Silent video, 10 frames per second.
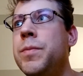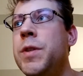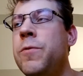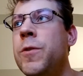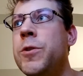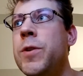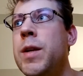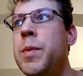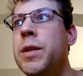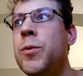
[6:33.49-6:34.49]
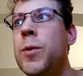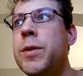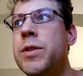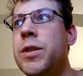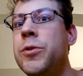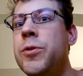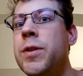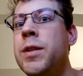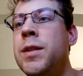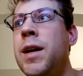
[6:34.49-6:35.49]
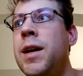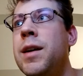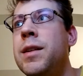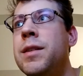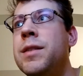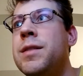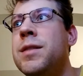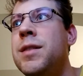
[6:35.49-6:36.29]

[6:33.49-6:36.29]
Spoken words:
different treatment towards children, and